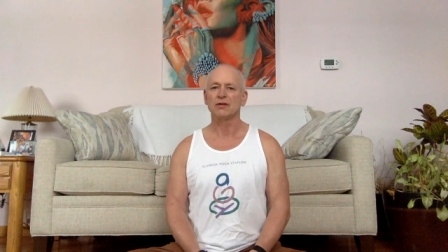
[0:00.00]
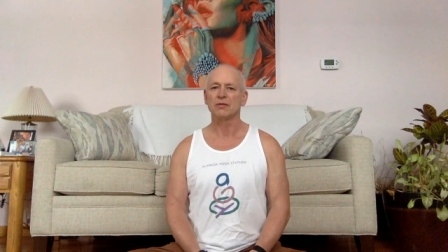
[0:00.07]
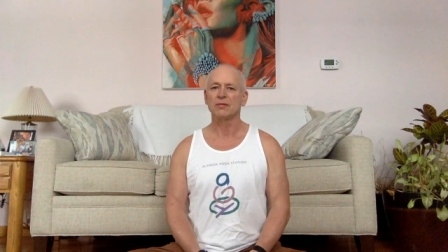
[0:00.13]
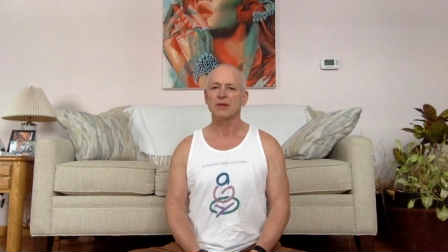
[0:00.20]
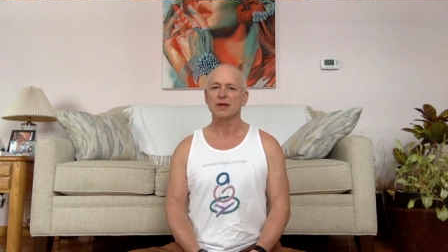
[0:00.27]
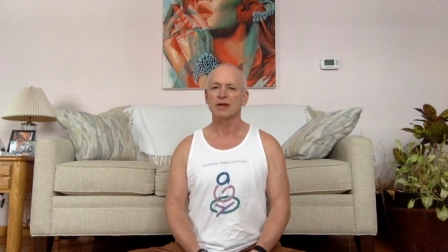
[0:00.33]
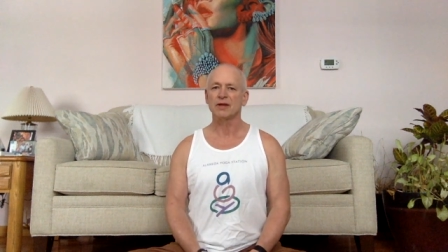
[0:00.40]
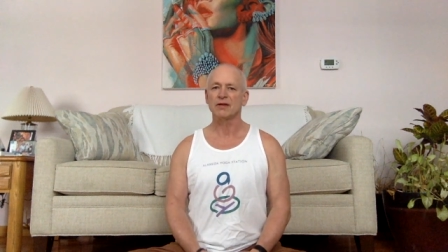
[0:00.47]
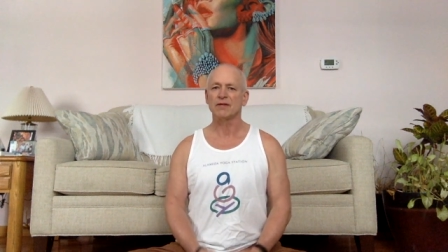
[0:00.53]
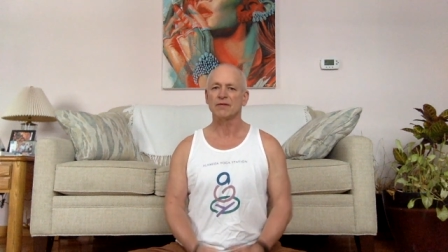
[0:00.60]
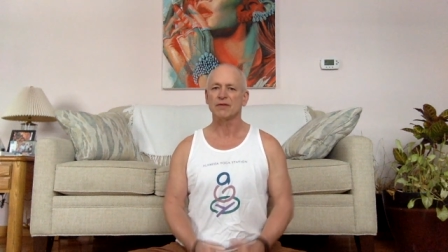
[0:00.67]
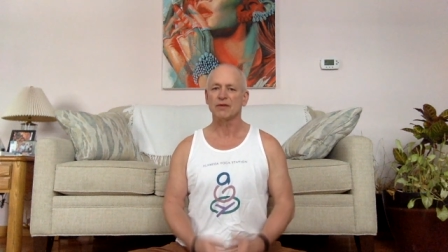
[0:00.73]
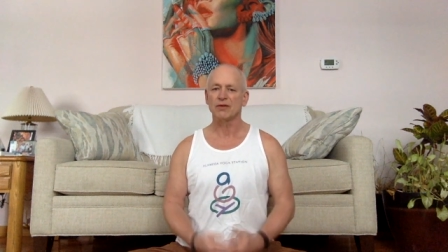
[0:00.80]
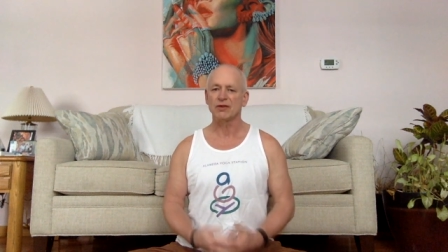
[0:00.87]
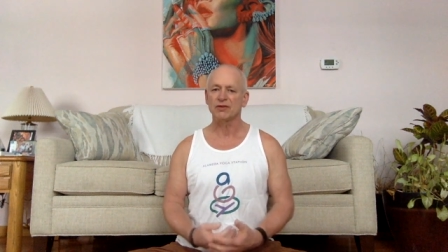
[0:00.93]
to make it
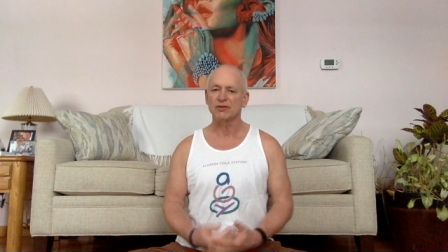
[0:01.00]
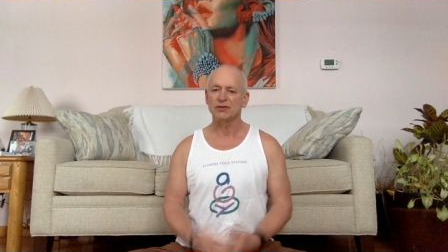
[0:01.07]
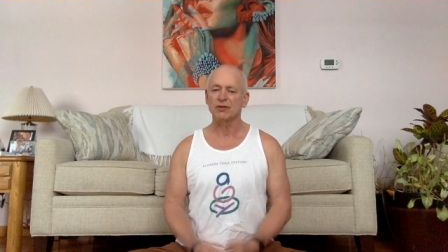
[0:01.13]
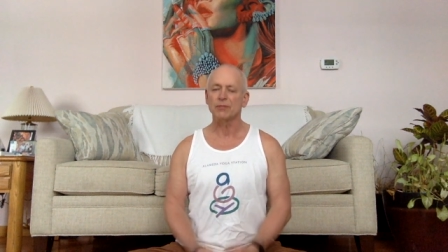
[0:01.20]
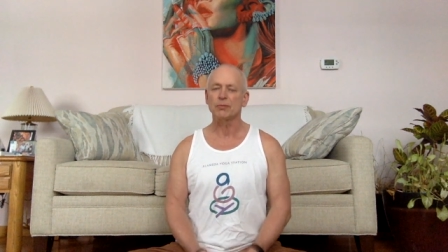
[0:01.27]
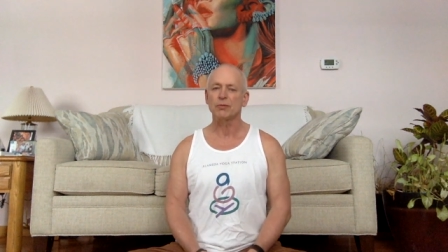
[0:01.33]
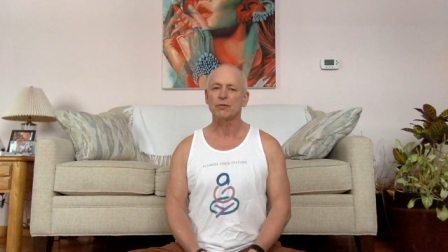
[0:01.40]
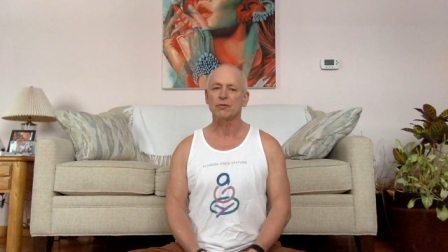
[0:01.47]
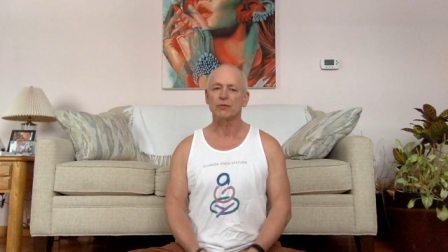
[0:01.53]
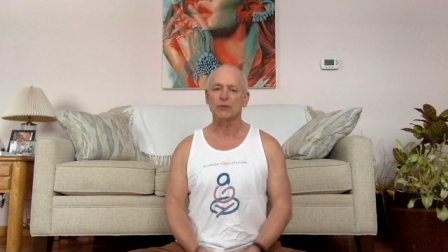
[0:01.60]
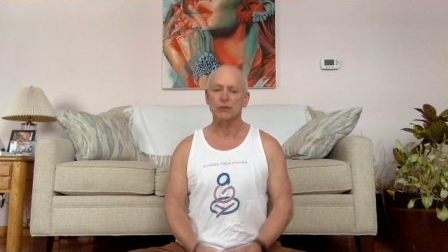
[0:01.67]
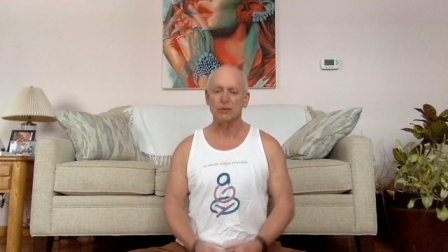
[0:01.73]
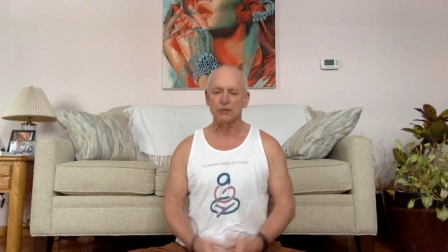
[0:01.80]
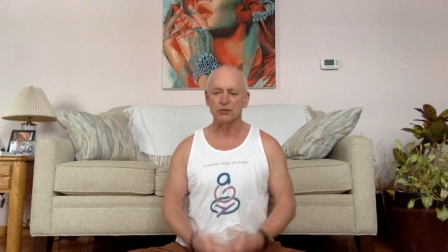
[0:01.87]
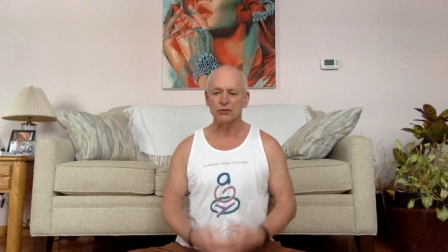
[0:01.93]
very simple for
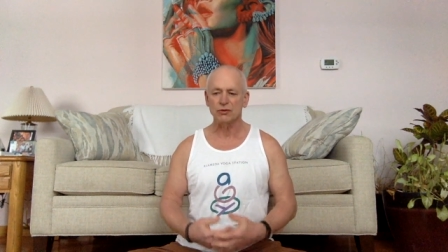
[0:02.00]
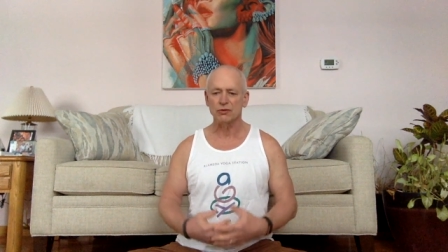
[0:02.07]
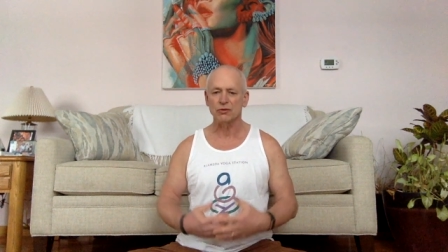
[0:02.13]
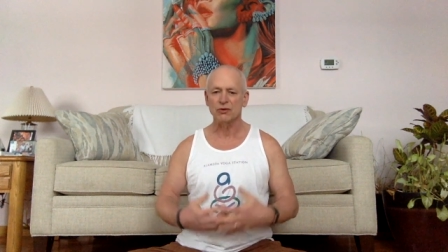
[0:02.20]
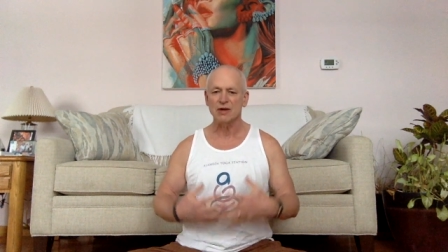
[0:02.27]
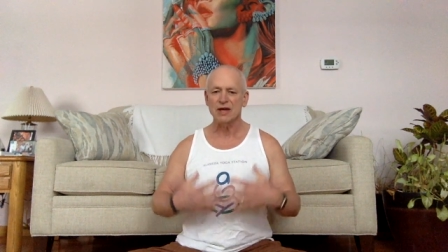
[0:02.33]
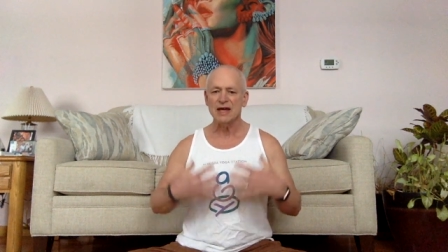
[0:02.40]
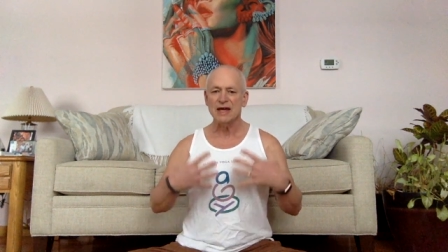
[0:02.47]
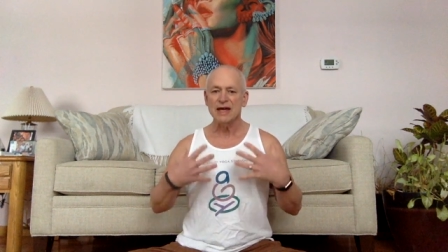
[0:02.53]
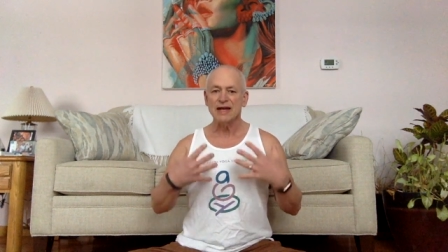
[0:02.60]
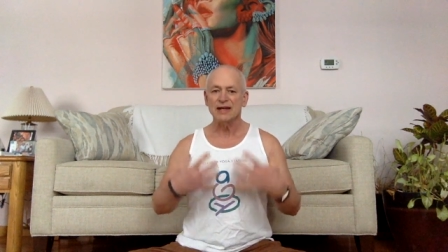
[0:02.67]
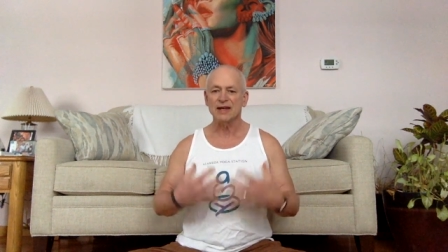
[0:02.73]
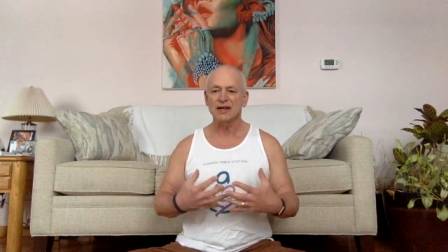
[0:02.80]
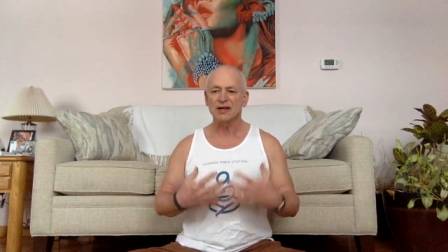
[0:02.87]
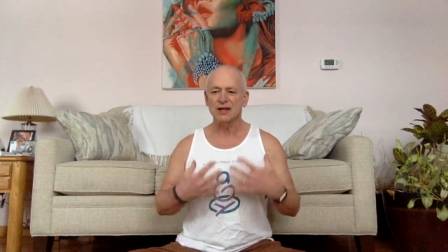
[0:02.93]
you to
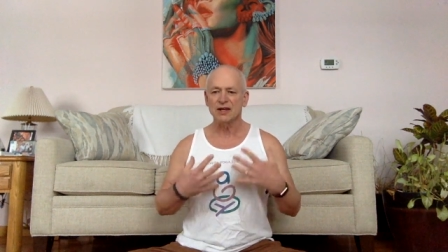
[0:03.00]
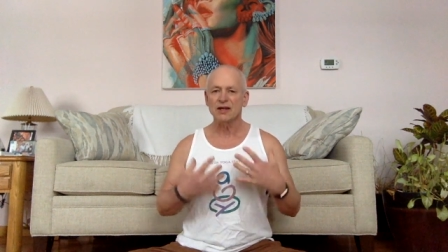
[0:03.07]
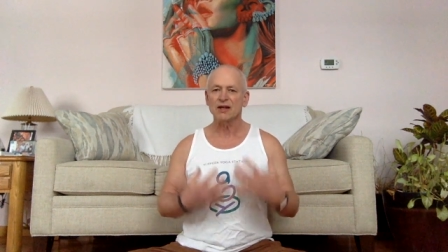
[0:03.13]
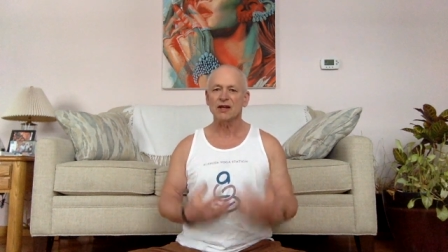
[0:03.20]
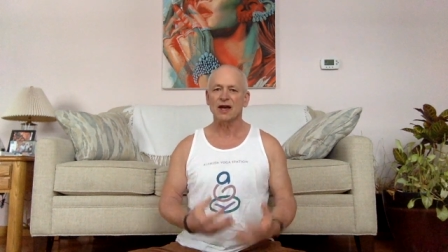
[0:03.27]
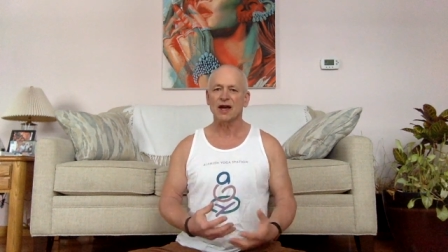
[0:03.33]
get in and